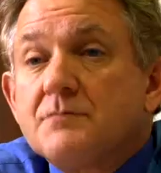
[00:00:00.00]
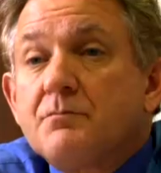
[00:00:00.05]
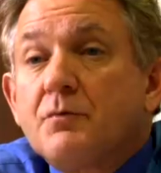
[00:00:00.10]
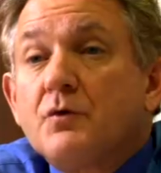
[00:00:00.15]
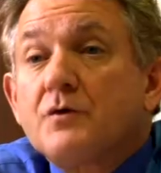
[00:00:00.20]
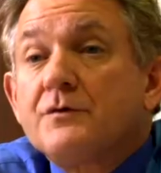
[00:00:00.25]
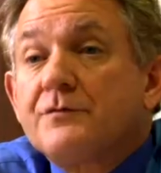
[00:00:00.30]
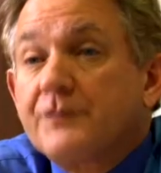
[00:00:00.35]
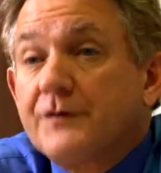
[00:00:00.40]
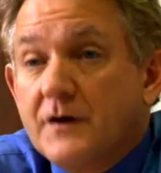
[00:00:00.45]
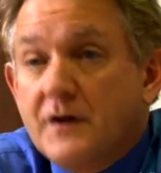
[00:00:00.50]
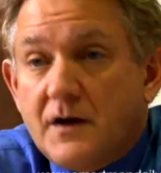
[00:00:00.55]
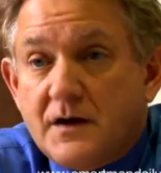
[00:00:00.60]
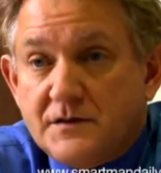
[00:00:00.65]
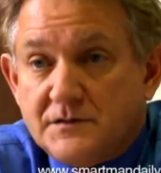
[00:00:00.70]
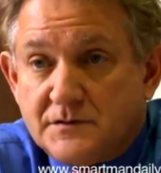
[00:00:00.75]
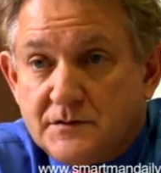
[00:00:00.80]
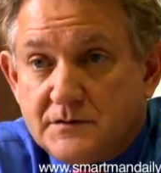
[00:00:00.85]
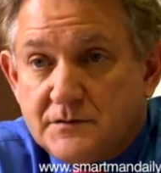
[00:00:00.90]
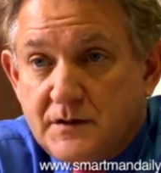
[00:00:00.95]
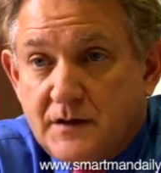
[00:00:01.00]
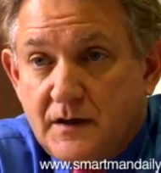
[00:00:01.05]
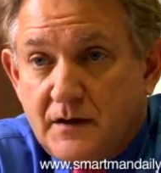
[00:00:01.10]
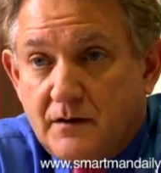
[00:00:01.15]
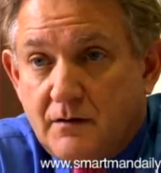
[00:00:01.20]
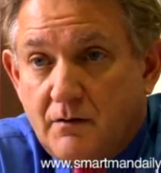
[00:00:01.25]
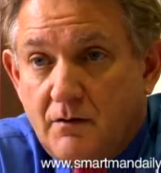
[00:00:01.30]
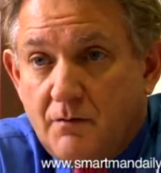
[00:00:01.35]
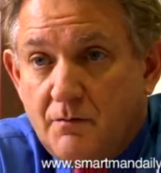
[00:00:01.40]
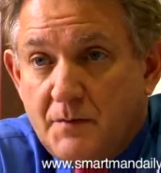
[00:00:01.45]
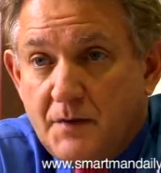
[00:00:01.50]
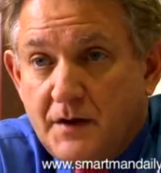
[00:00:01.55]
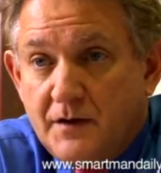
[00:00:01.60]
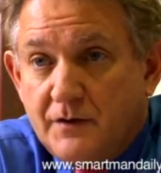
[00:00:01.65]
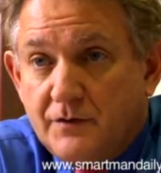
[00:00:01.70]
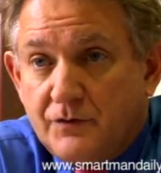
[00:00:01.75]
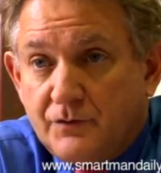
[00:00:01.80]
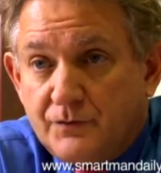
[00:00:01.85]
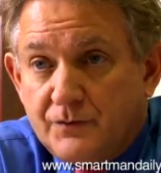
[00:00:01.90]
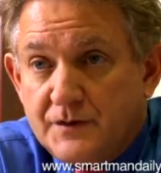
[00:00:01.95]
important for guys to take
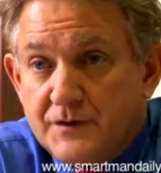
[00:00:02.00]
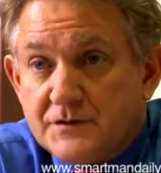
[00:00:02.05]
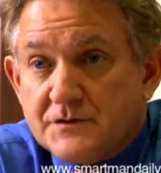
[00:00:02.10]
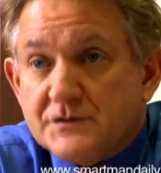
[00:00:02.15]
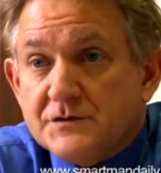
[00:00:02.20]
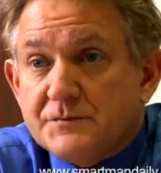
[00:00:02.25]
omega-3s,